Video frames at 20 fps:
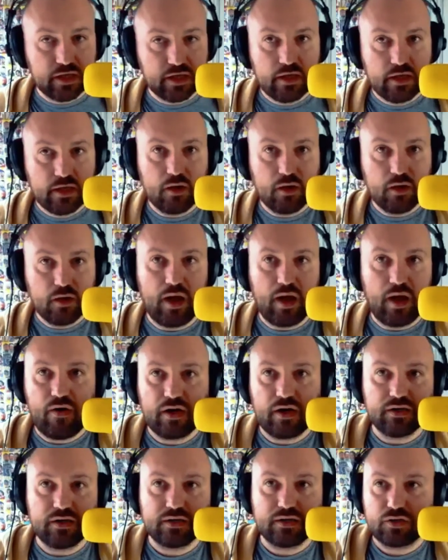
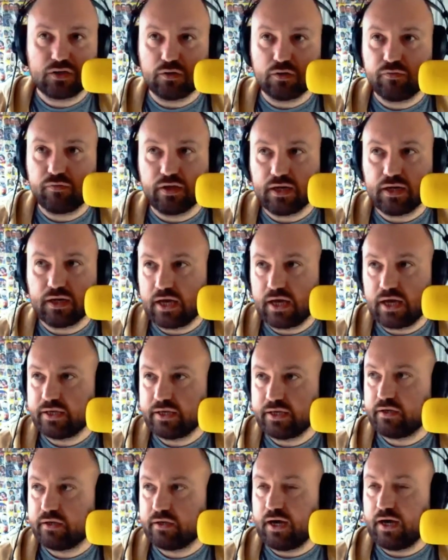Whereas something
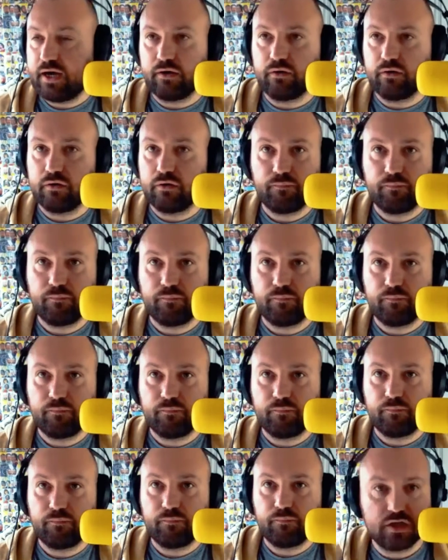like, I don't know,
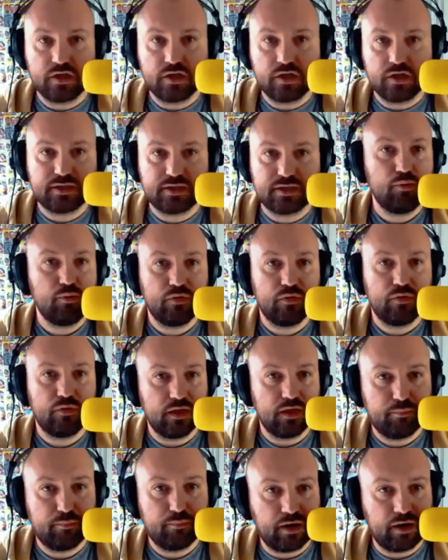a smoothie
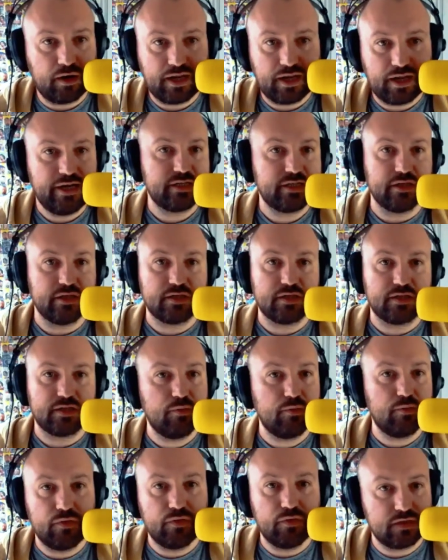brand, Innocent
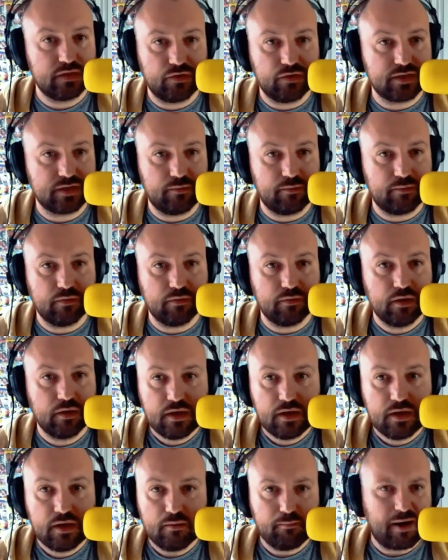Smoothies, for example,
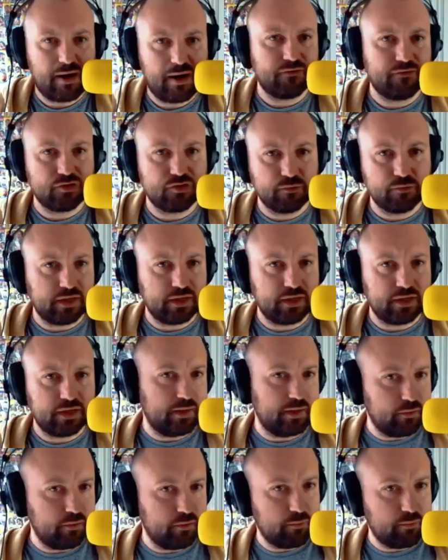might have something a little
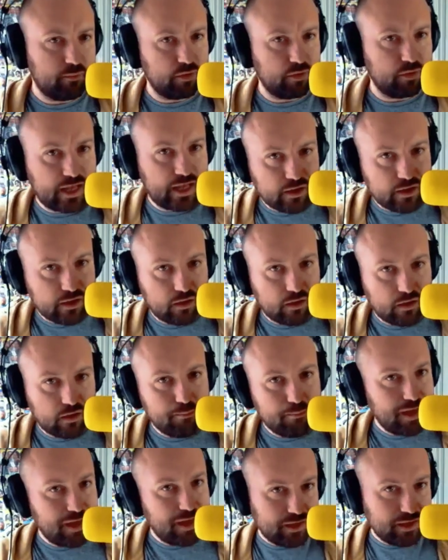bit more delicate,
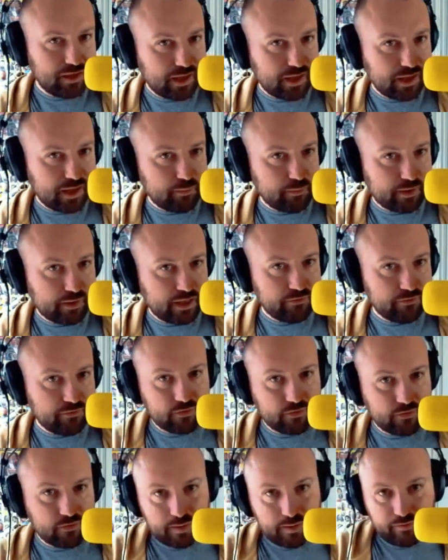maybe a little bit playful
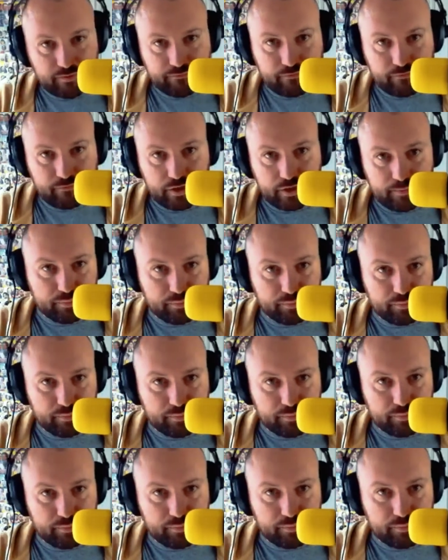and a bit funny, but
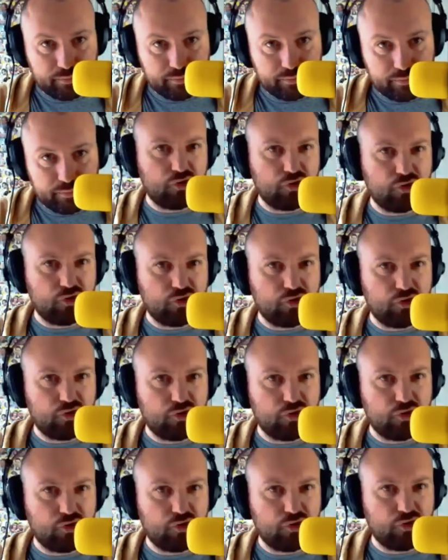still not crazy
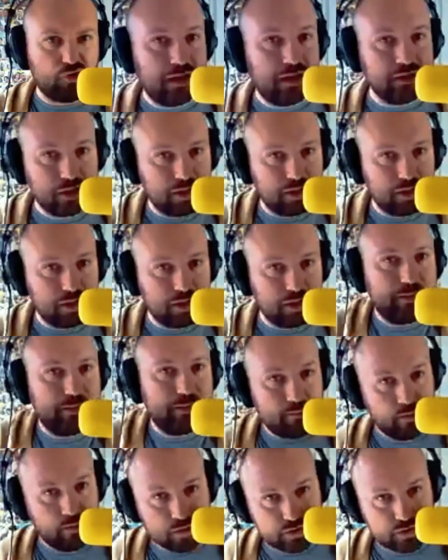and wild. They're going to be a little bit
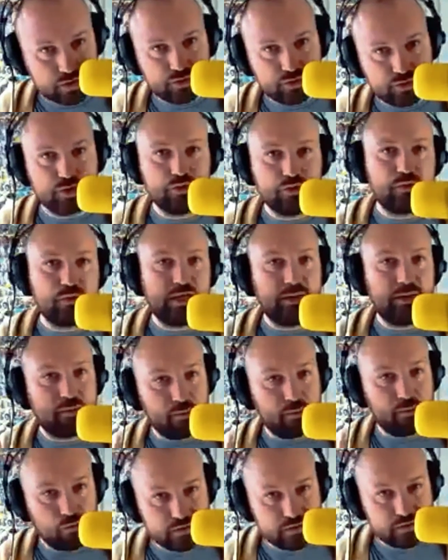more subdued, a little bit
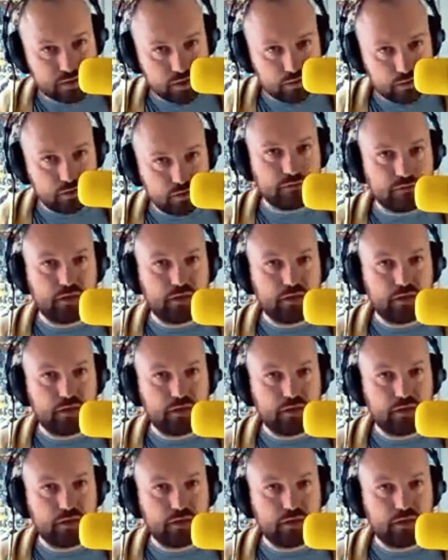more reserved.